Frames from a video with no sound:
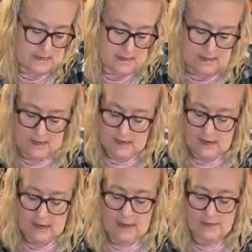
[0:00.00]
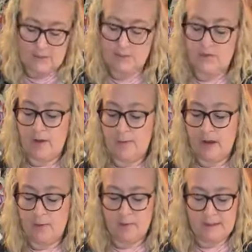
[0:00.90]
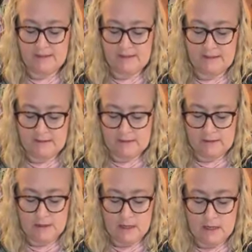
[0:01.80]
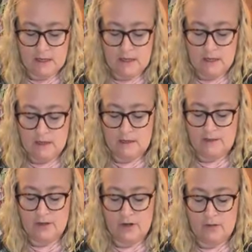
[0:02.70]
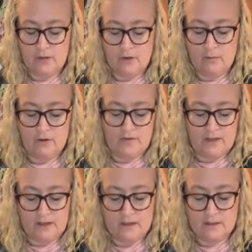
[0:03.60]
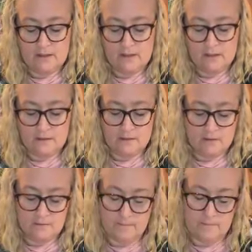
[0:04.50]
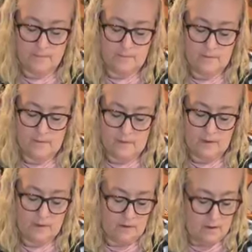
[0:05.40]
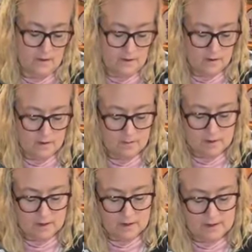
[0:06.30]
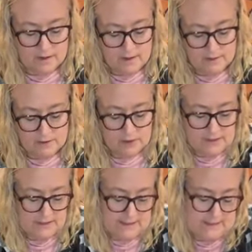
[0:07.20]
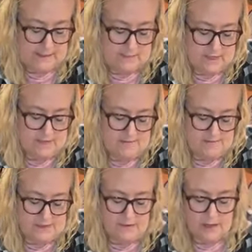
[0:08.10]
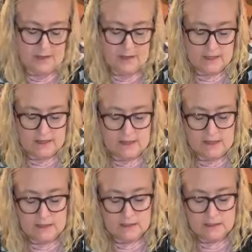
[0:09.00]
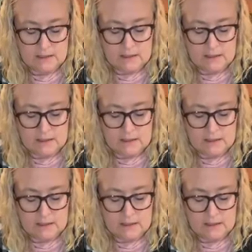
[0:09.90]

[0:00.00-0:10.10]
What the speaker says: And I just move up a couple pieces because, you know, you can move these. I'm going to cut that extra stem off. We don't need that.